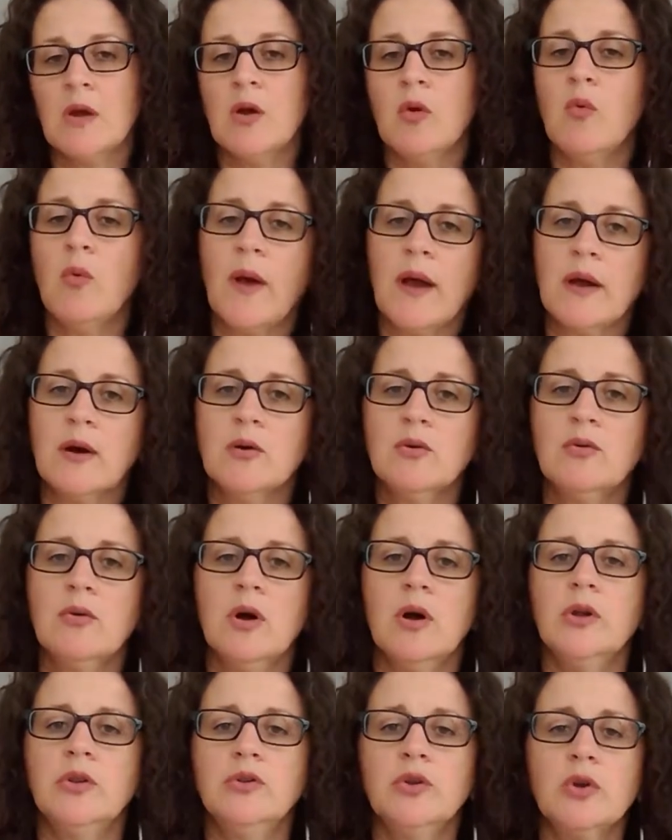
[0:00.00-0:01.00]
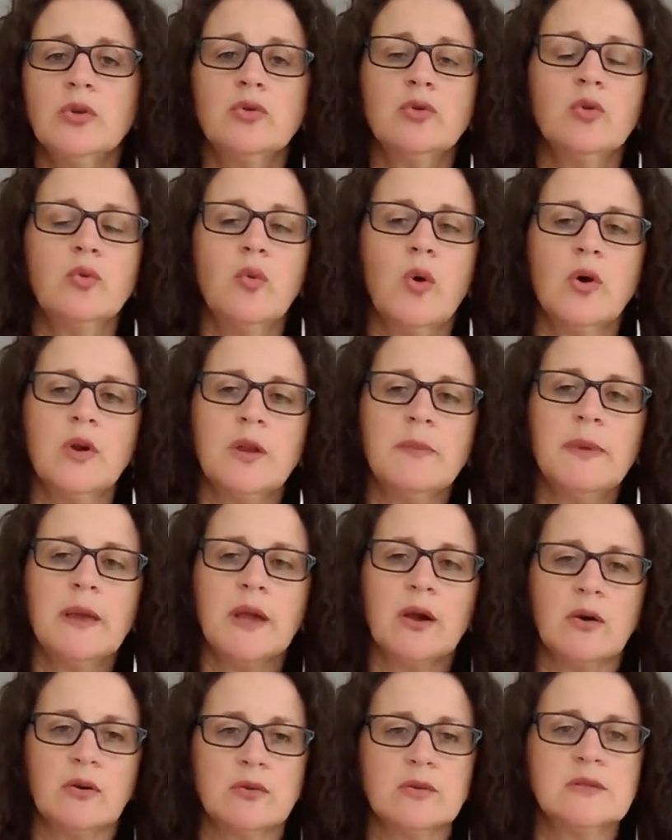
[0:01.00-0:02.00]
Well, not to worry,
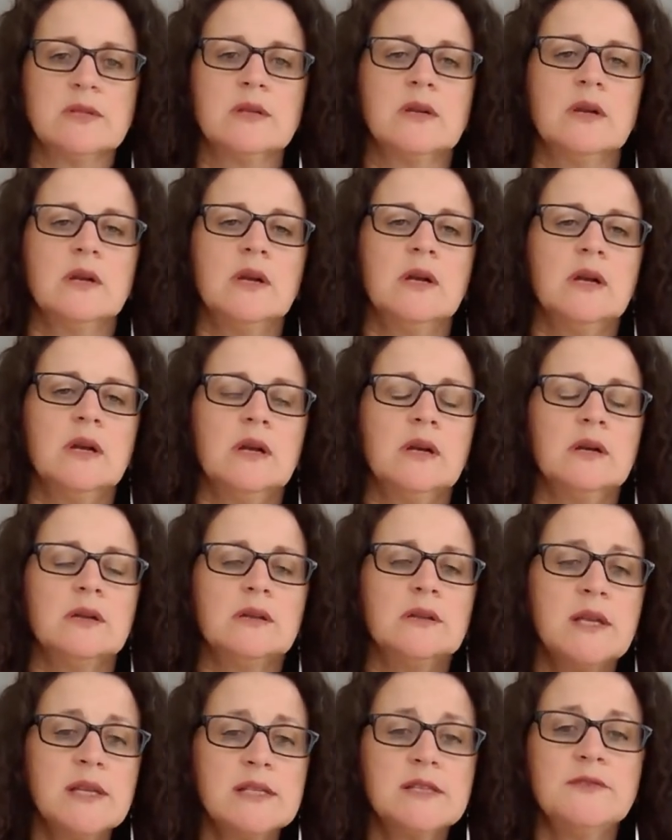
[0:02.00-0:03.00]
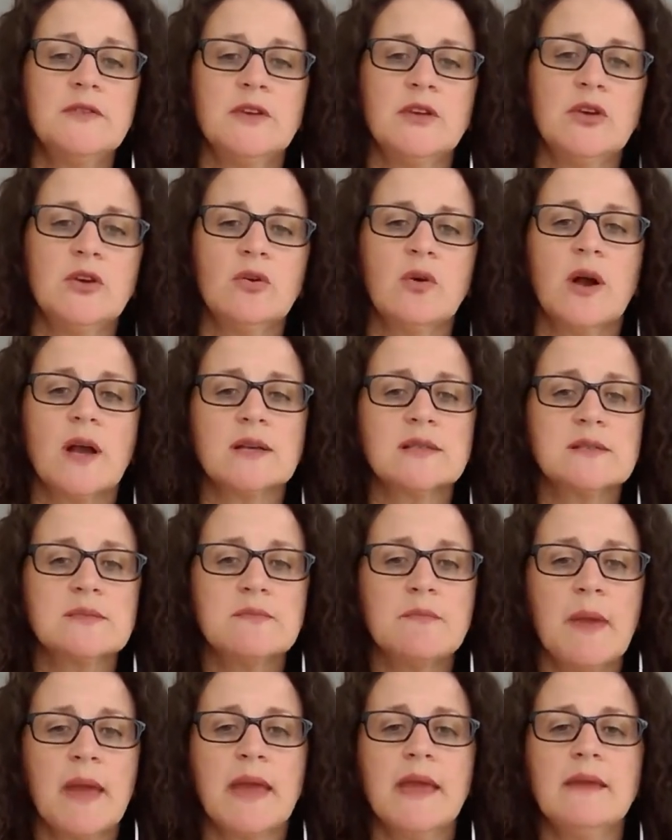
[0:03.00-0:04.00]
because this video has
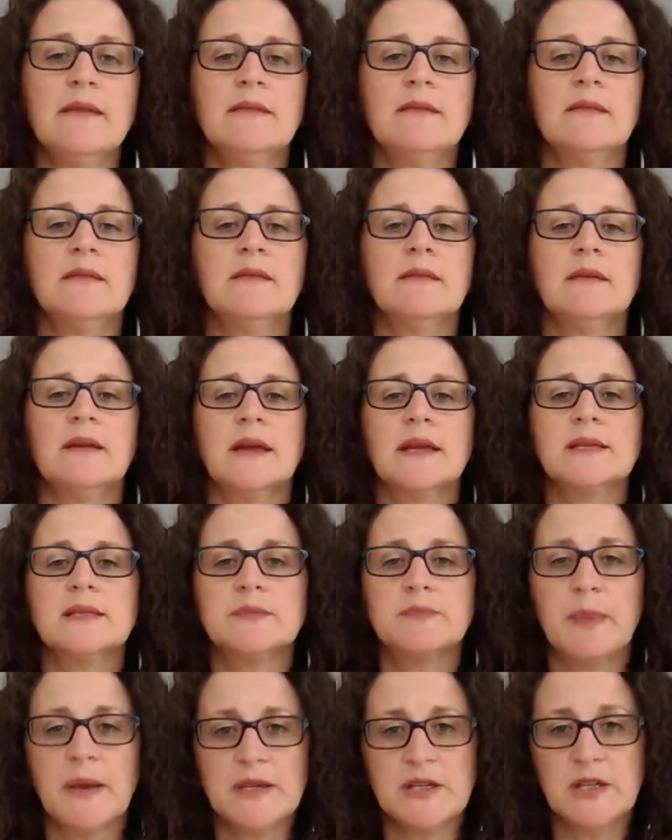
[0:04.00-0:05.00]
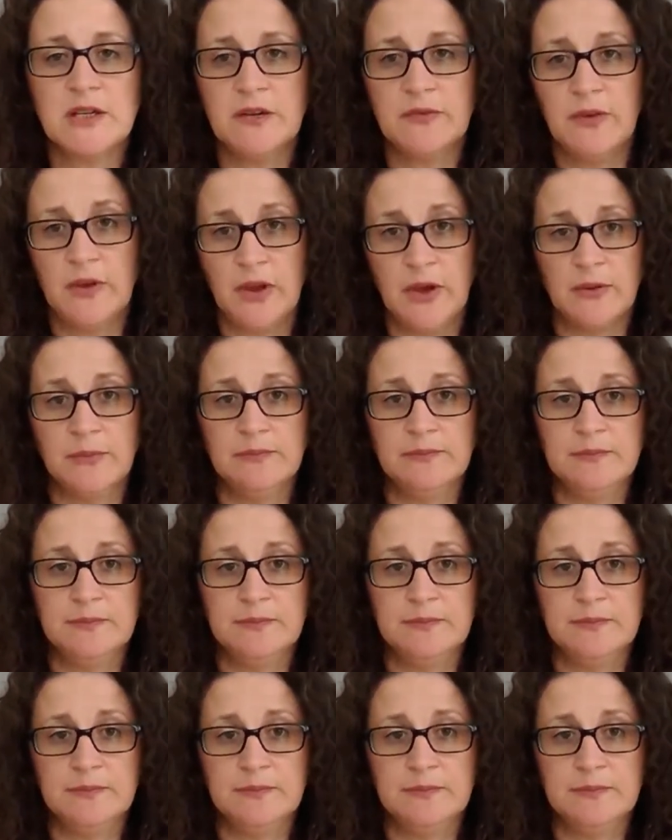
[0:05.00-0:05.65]
made especially for you.